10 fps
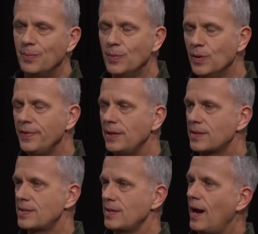You know?
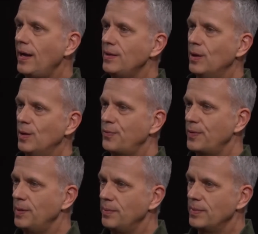
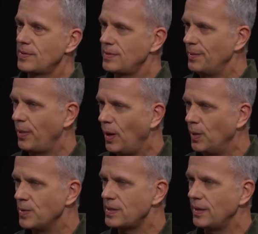
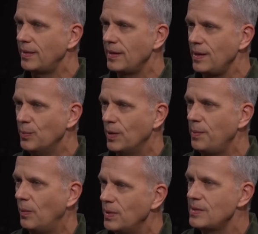It's crazy.
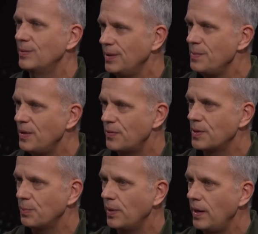Like people
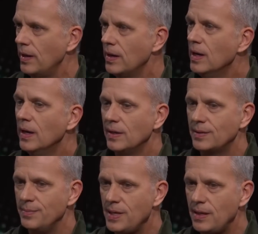think
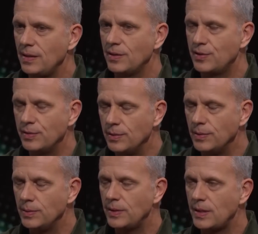Sony can't
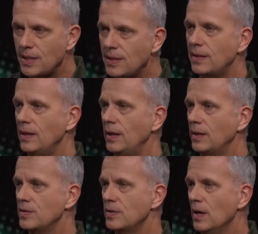change their mind on
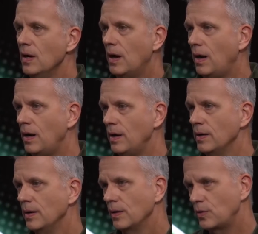anything.
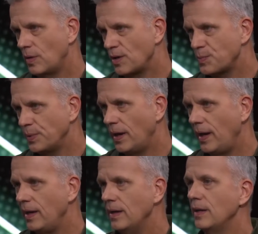They will change their
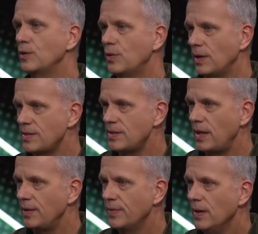minds on anything. And
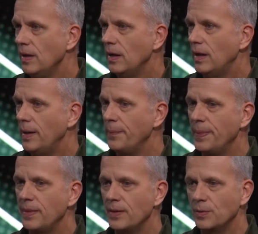here's why they're going to
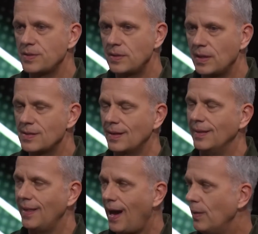change their minds on this
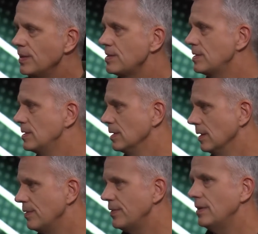whole day and date
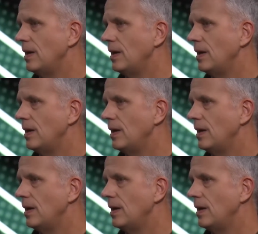module.